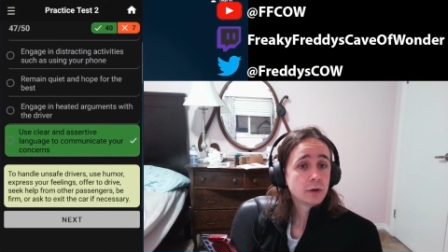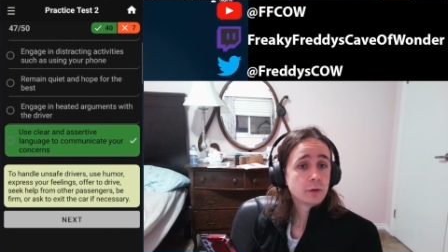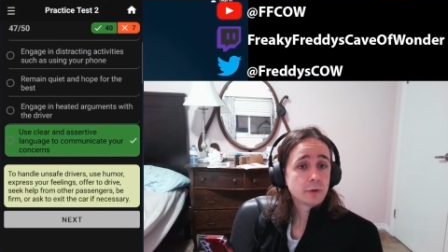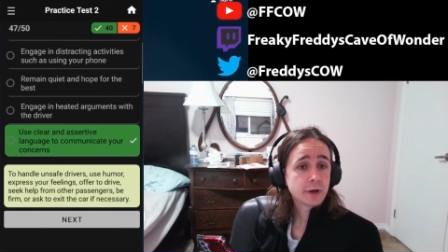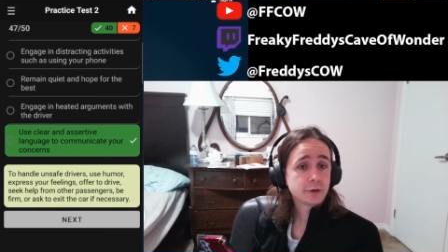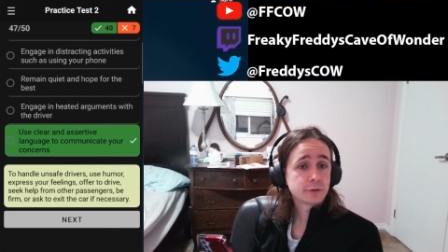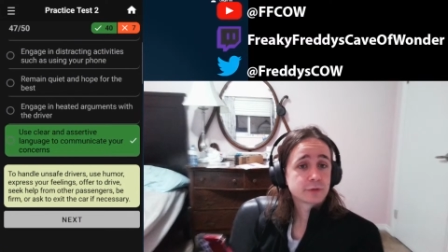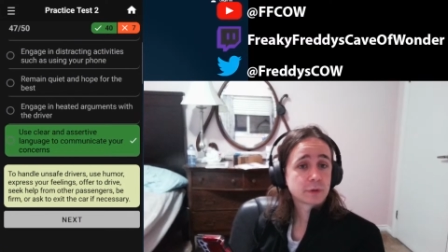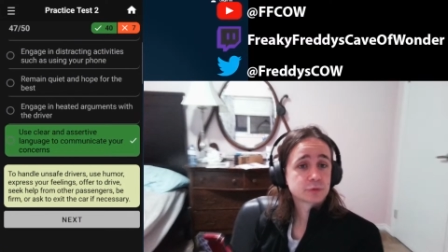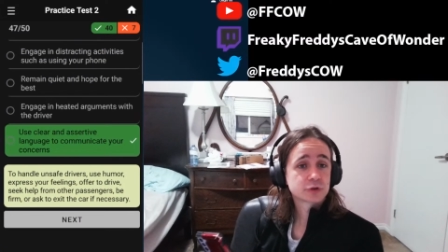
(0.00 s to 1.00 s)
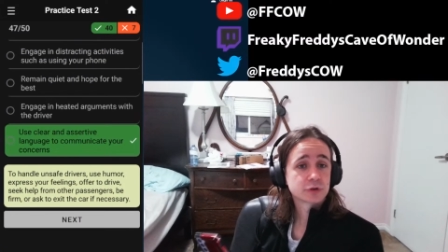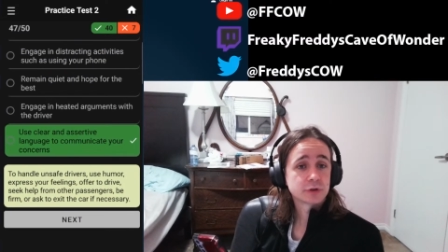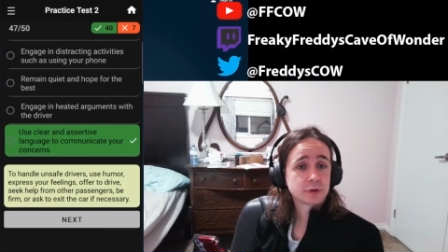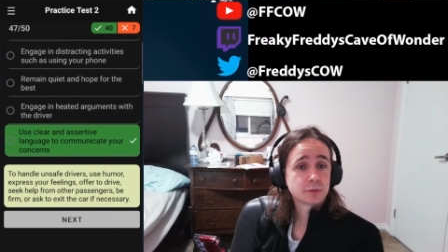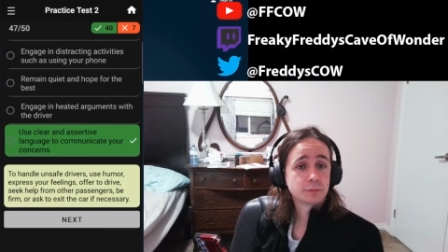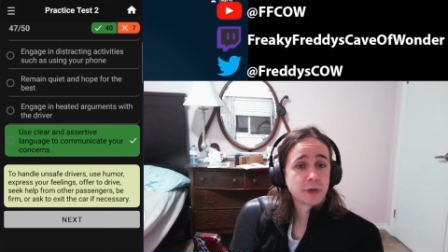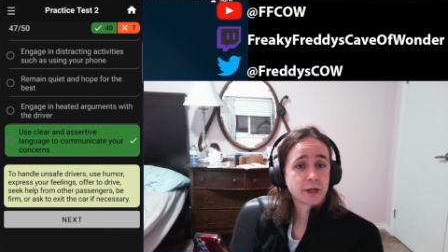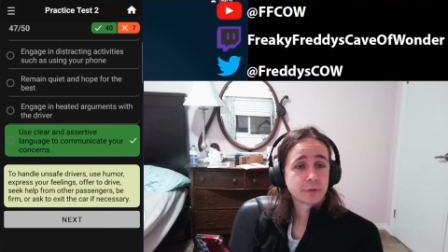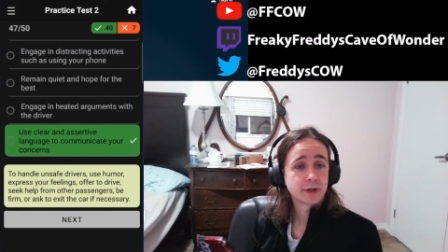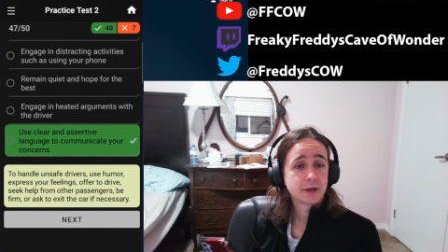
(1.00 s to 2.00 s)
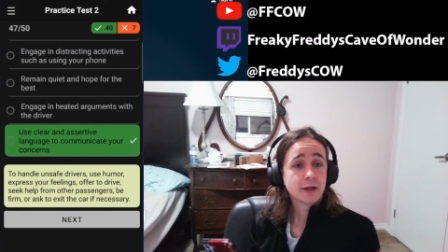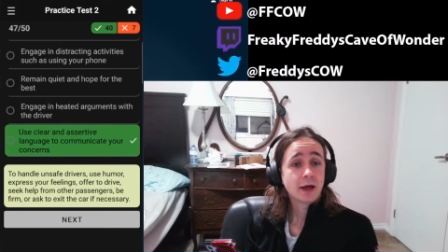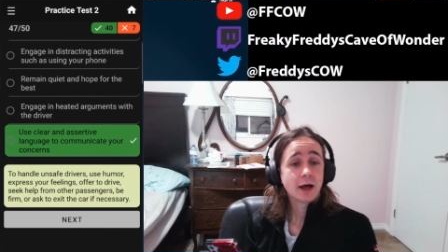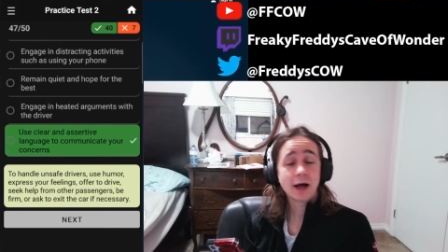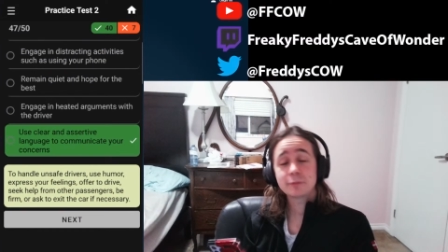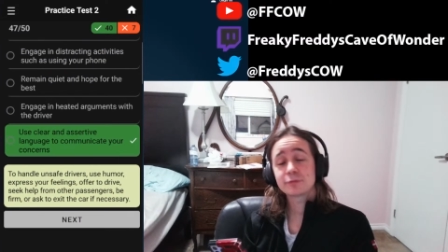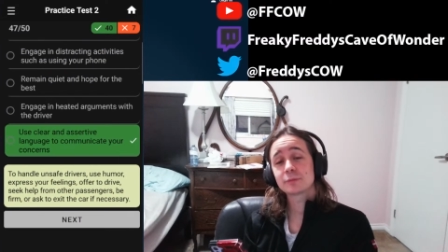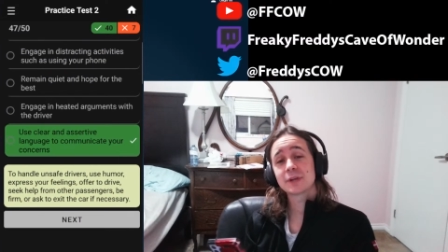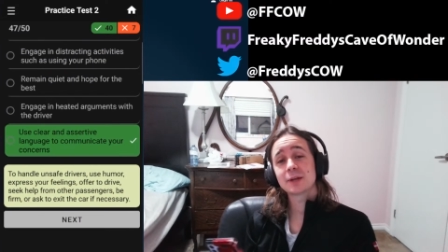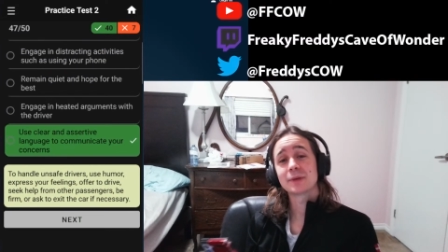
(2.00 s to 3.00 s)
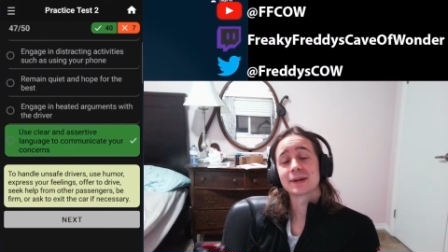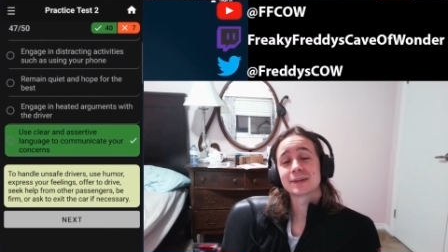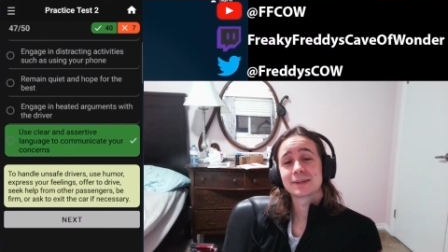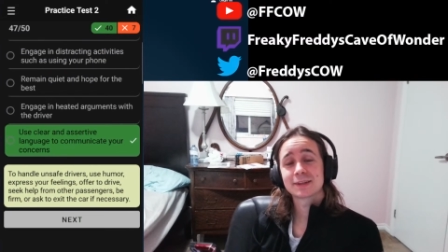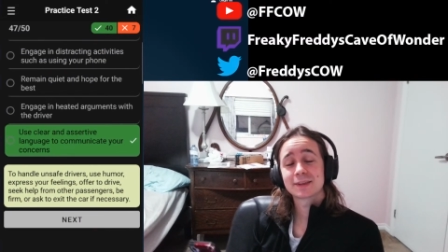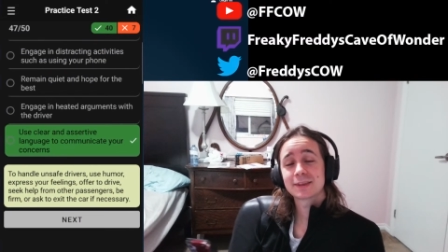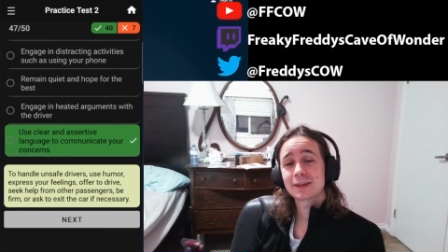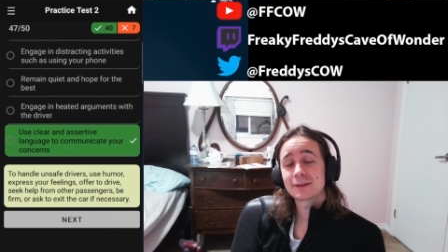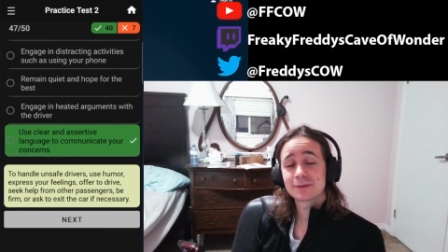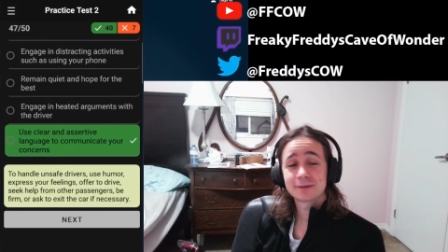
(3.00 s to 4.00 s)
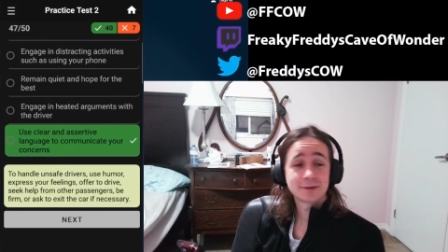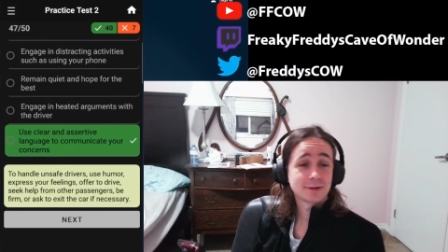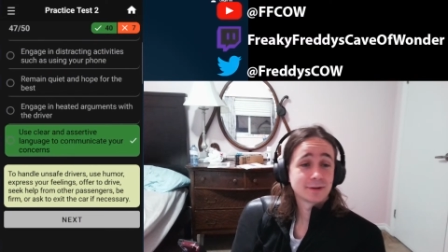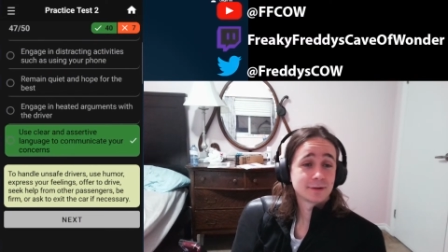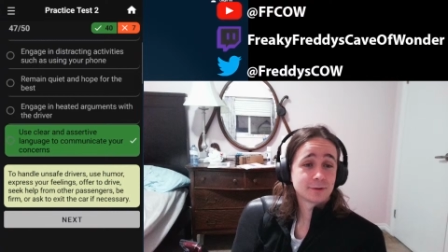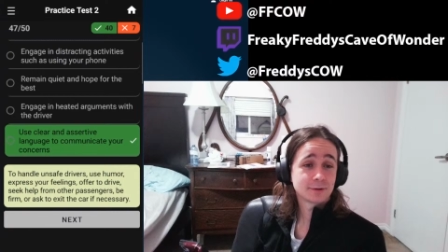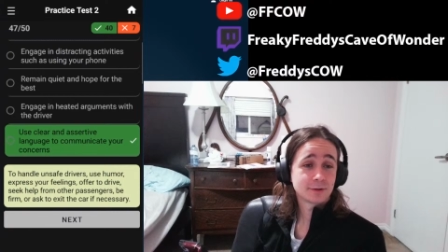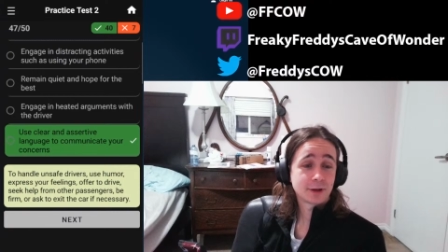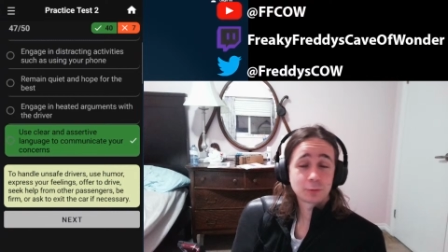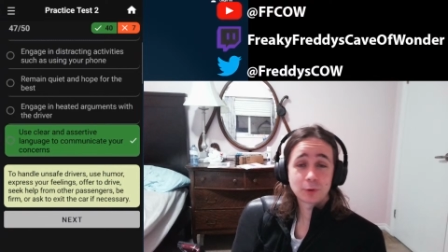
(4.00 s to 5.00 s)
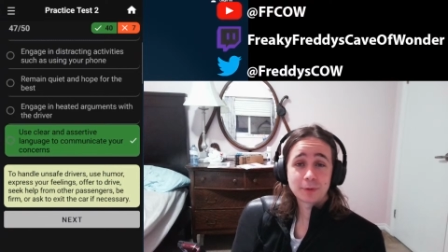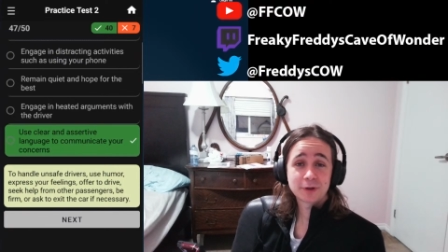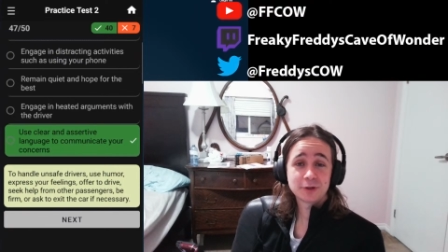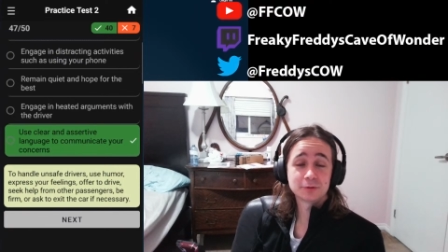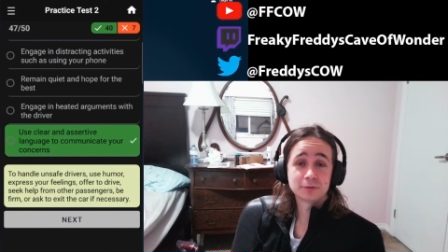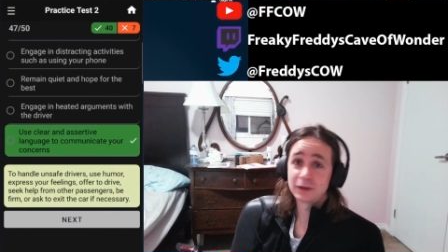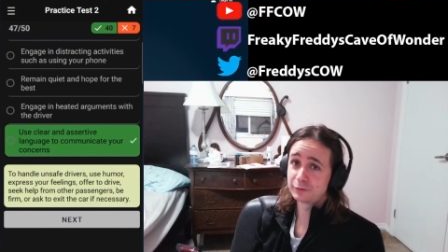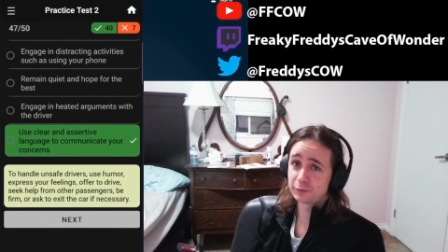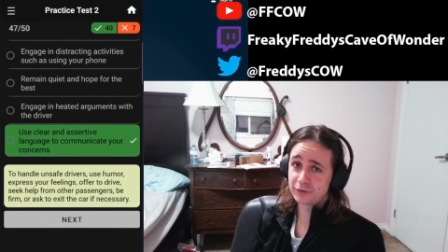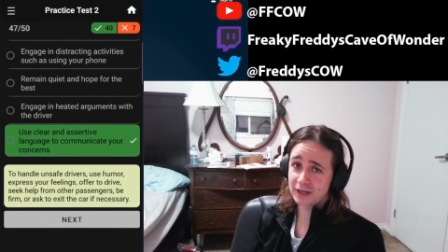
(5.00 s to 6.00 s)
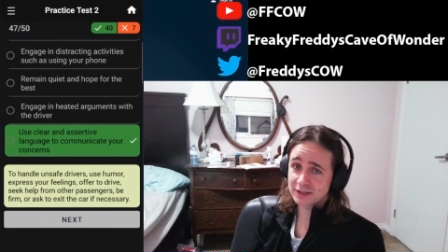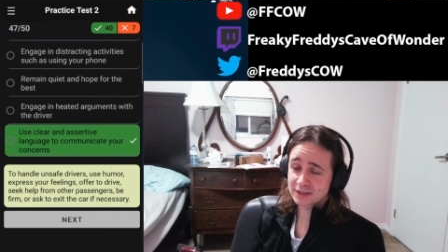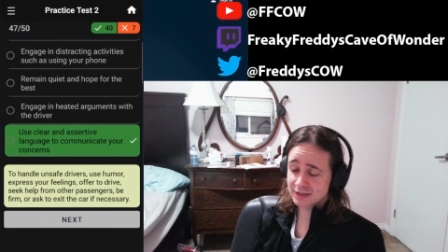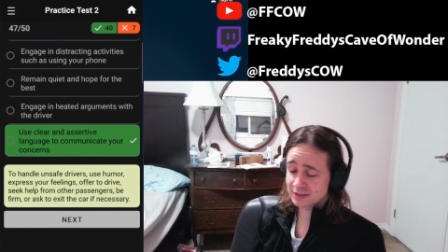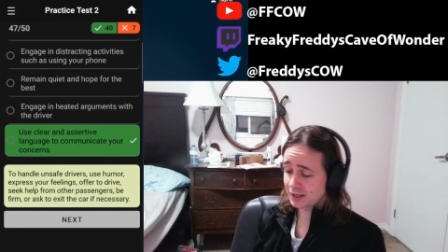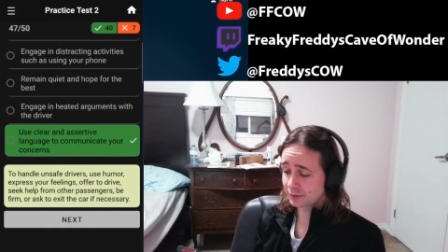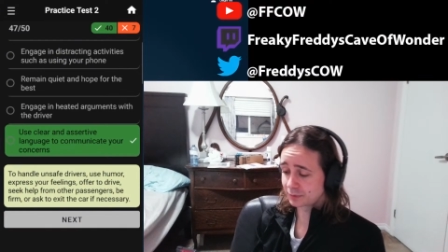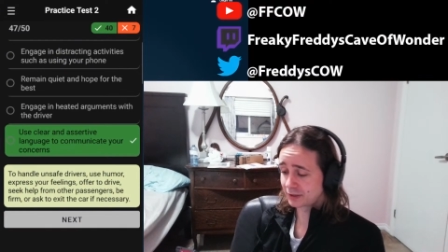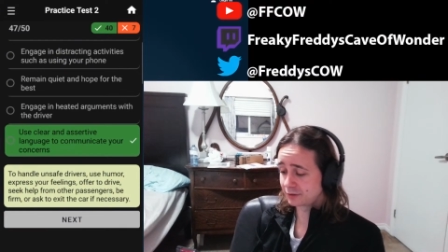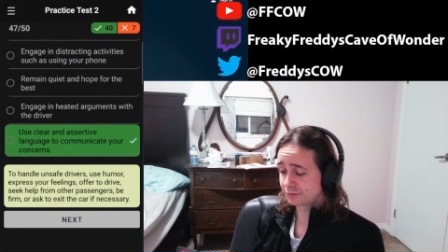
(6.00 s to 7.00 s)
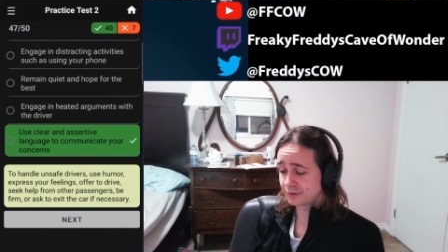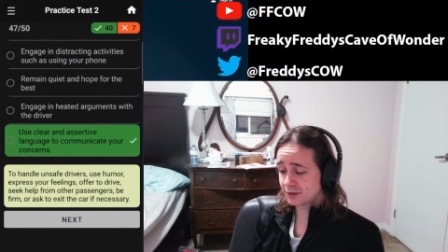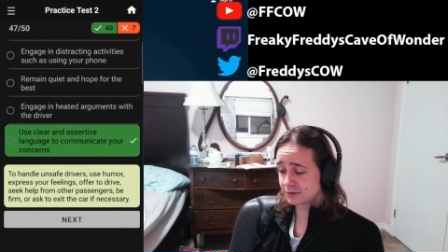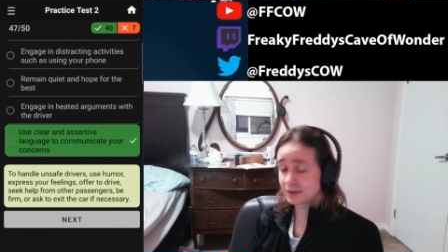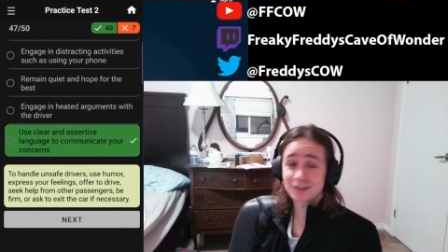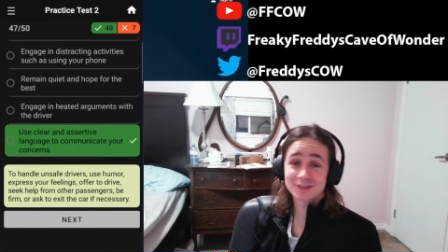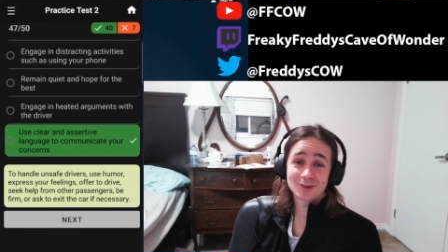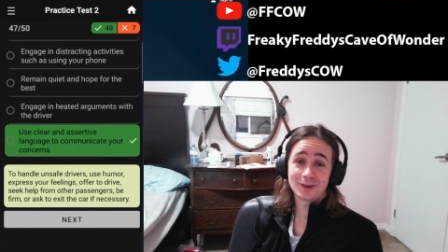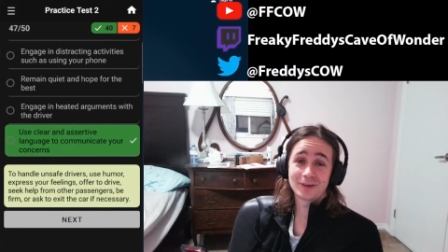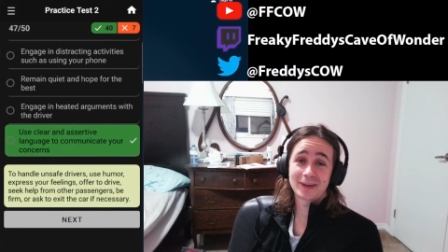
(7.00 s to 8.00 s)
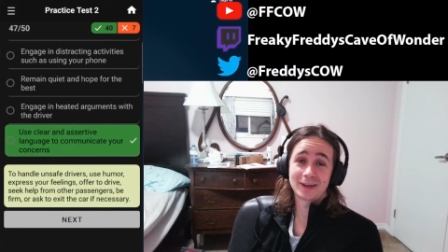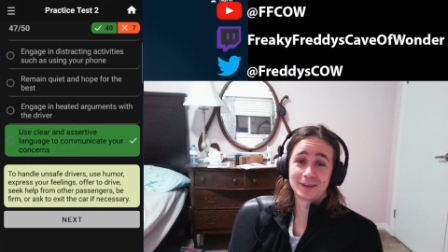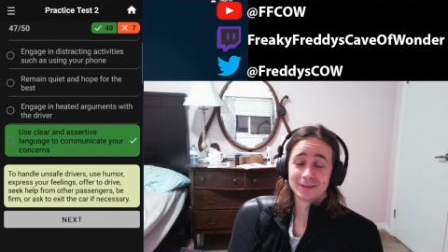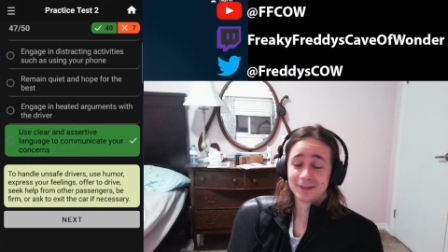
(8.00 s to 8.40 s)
Where are you from, sir? By the way, I'm from Denmark. And what about you? If you feel like telling me. If not, that is totally okay.